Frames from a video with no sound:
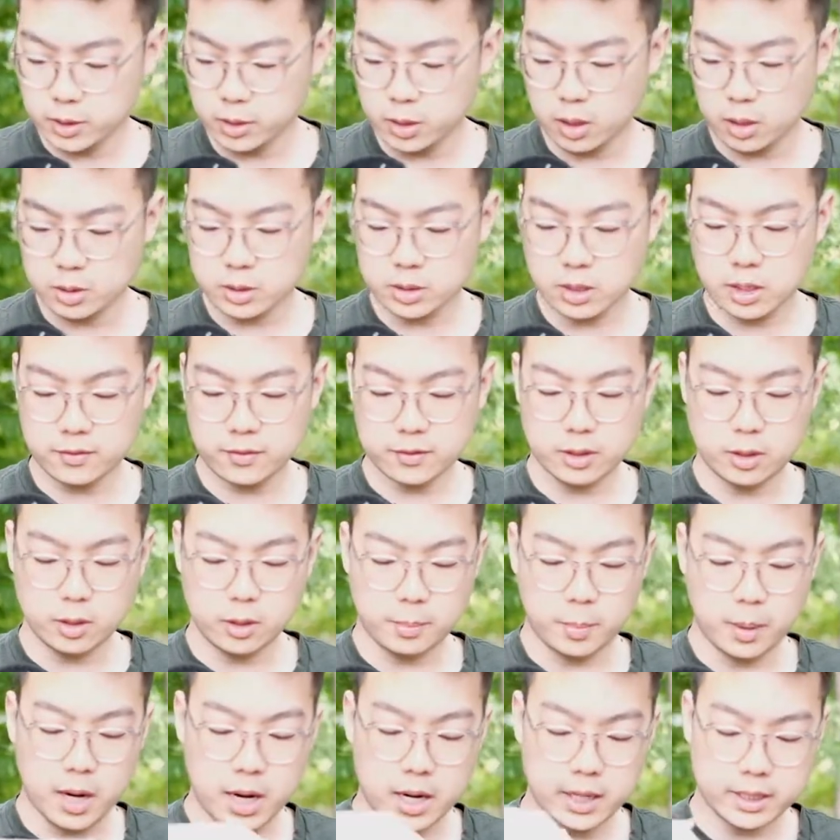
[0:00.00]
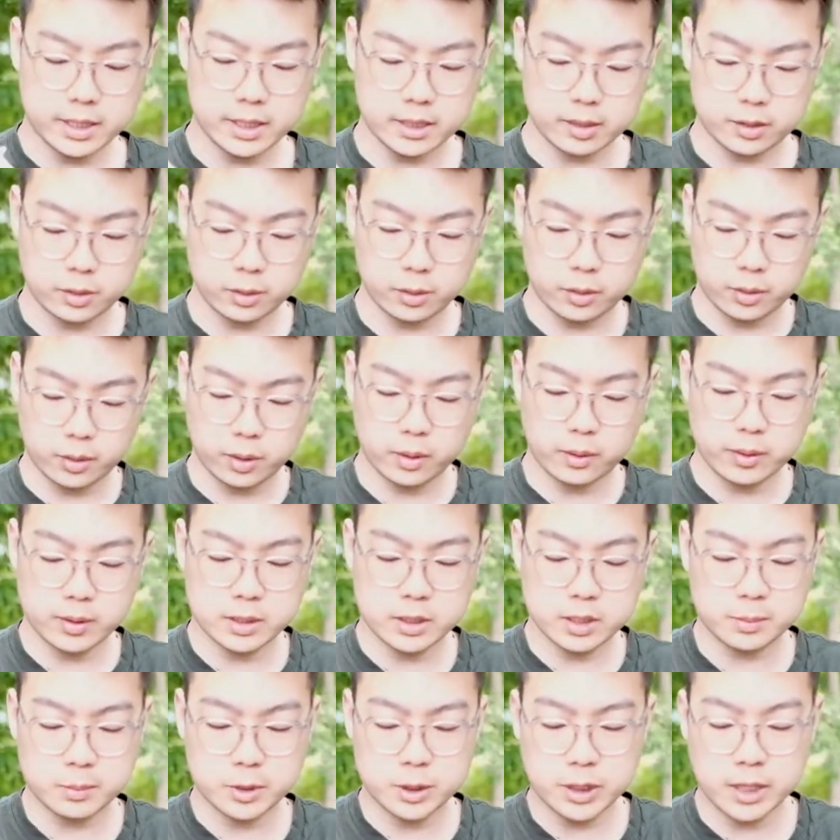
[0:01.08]
you also have a little pocket to throw in
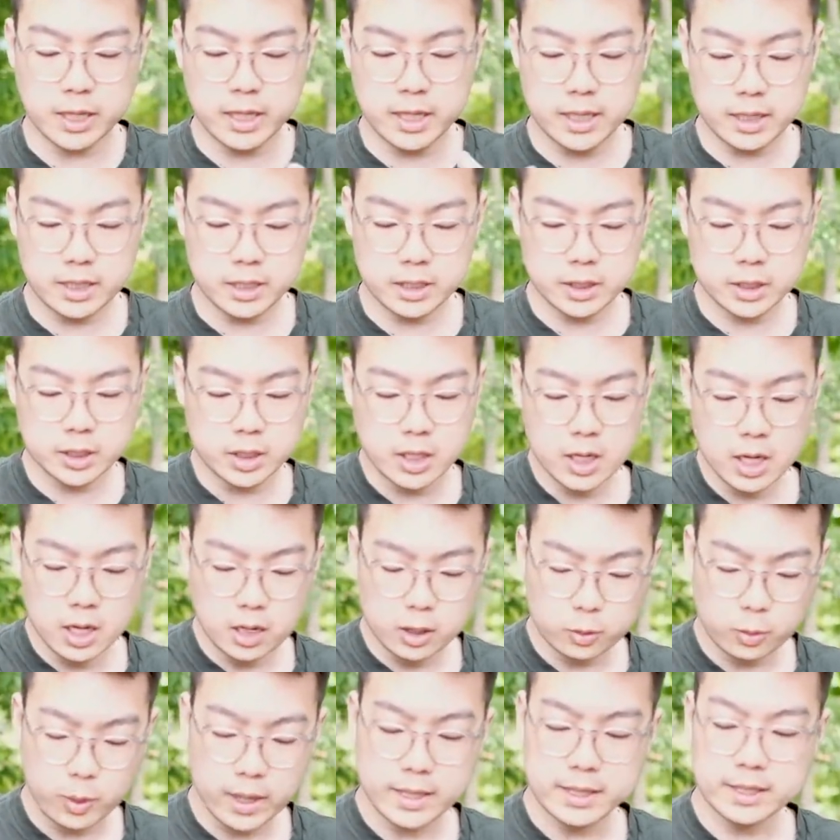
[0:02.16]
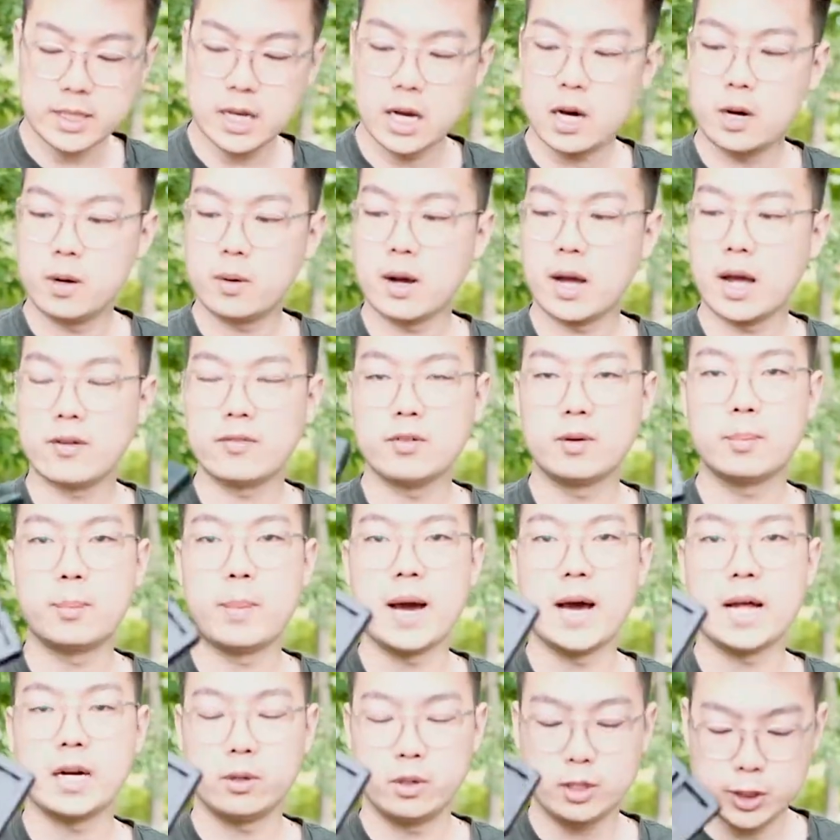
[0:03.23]
some change. Right now I have a
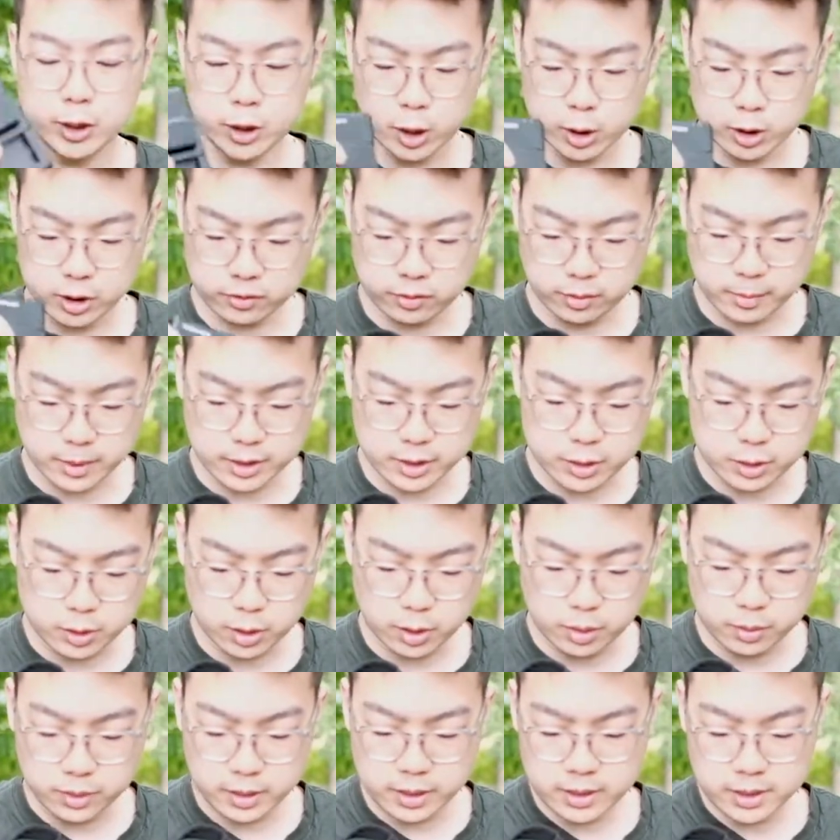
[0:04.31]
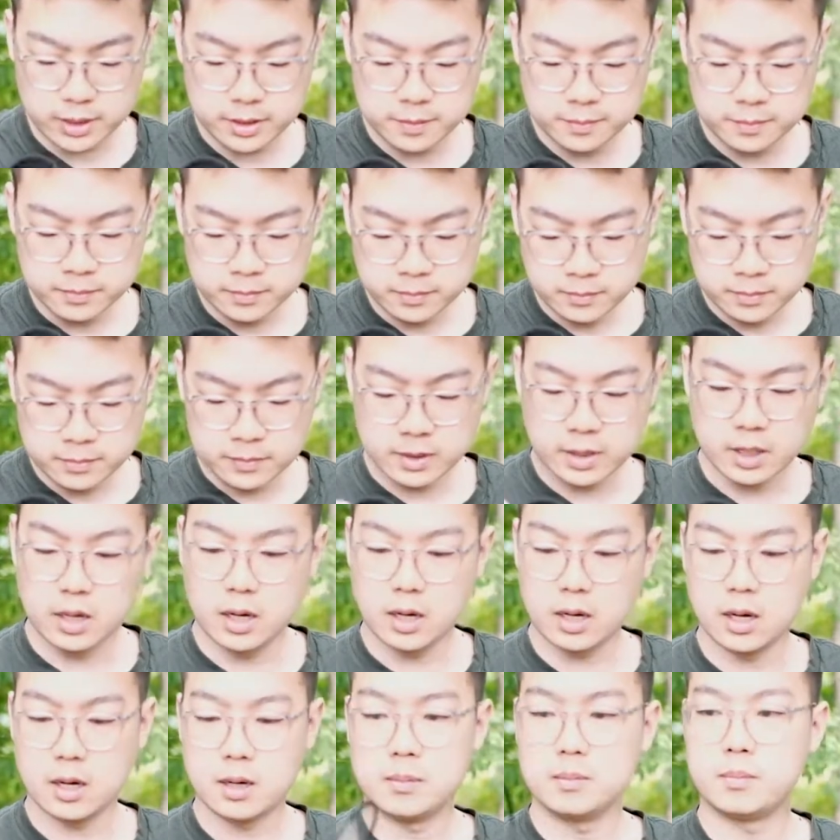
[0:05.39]
battery charger for my Sony,
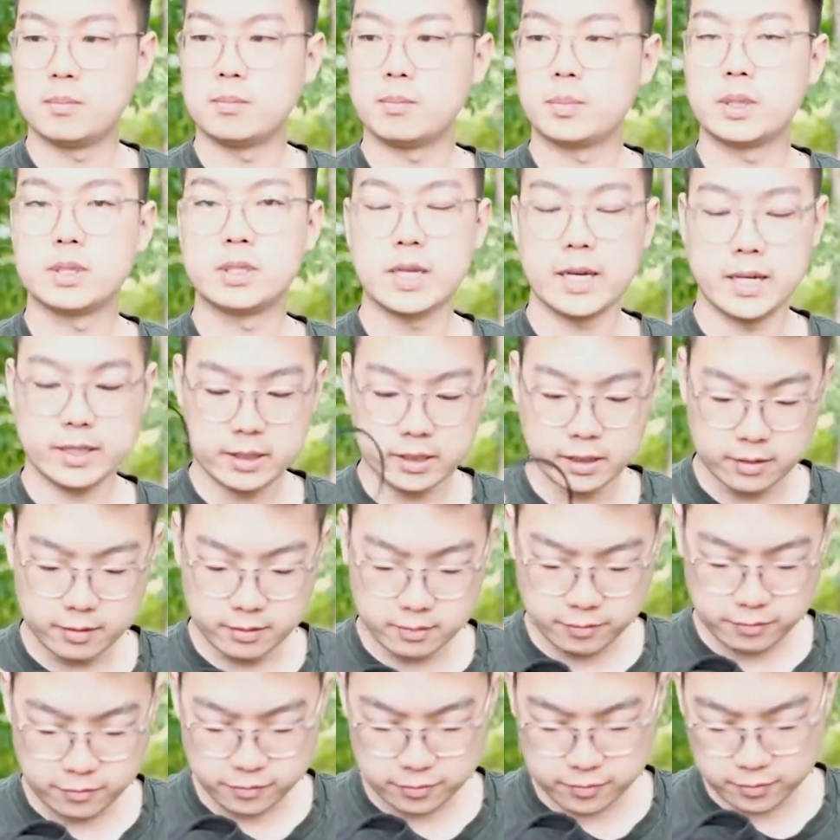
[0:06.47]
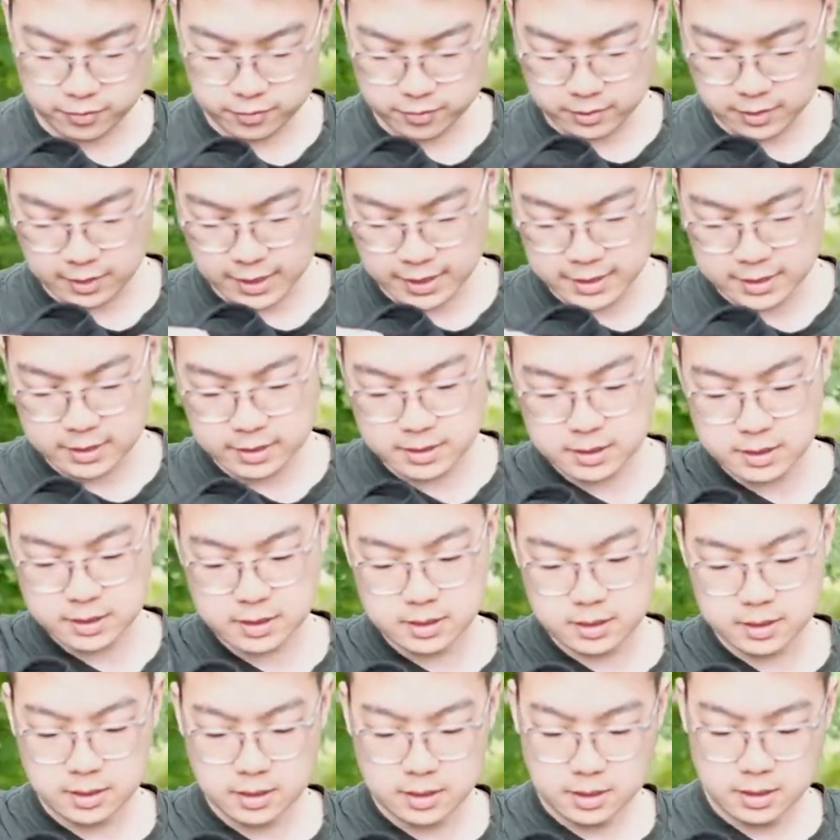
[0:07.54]
um, protective
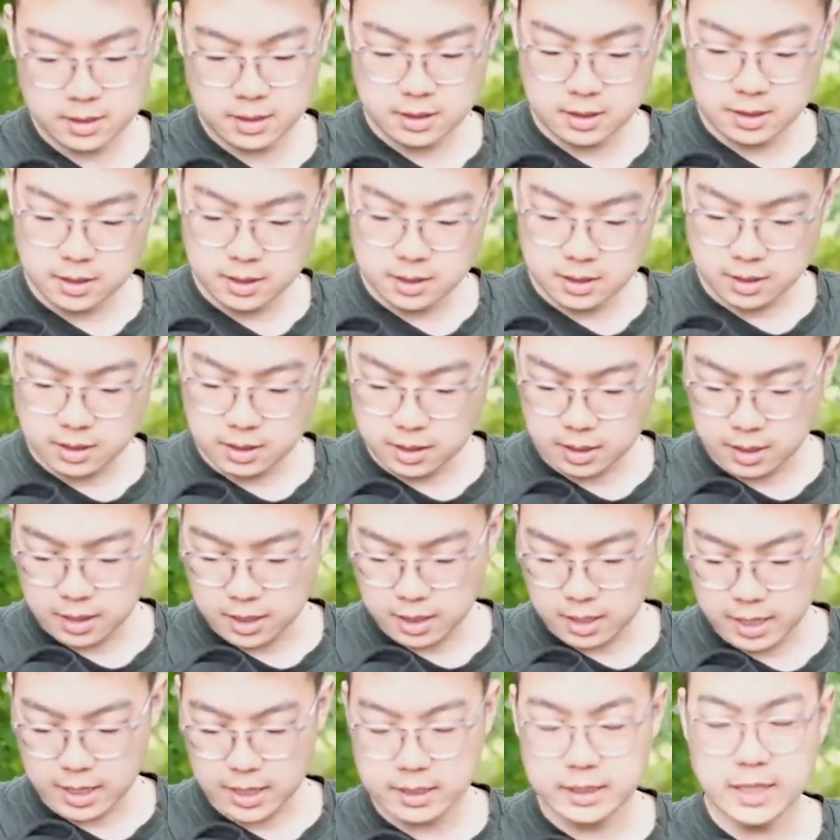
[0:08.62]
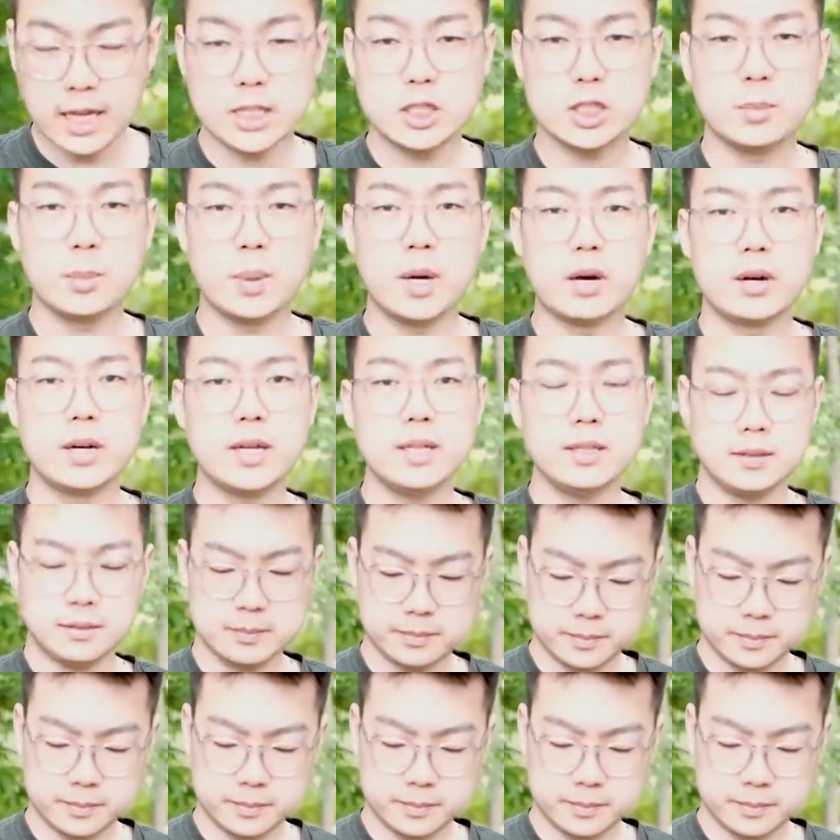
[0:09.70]
lens, and that's about it.